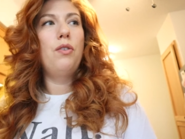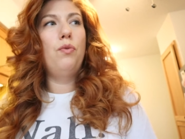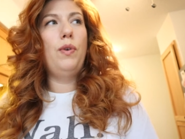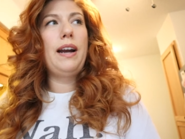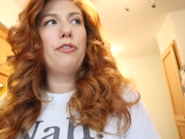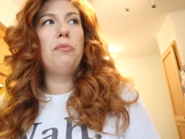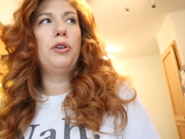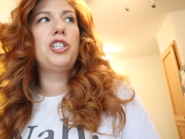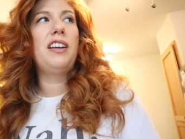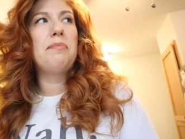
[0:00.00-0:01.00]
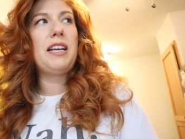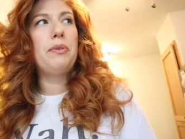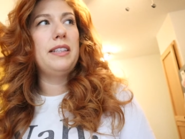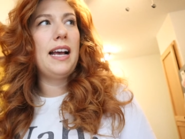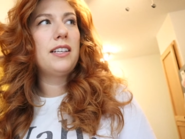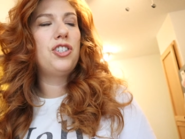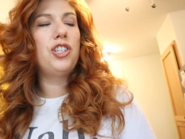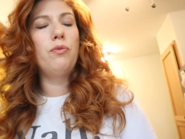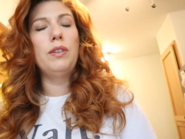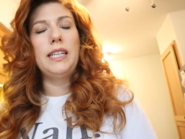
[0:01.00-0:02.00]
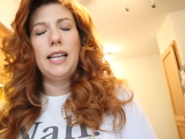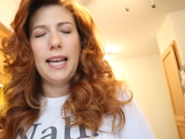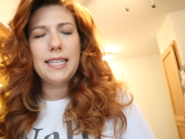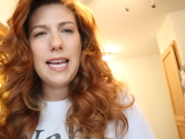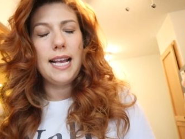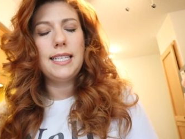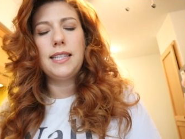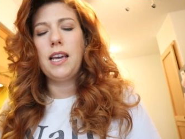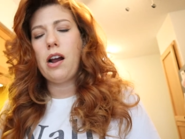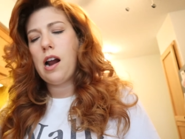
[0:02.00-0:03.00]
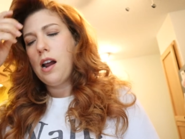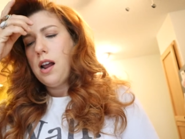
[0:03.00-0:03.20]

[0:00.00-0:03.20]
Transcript: whatever book she comes out with next, she really like takes it there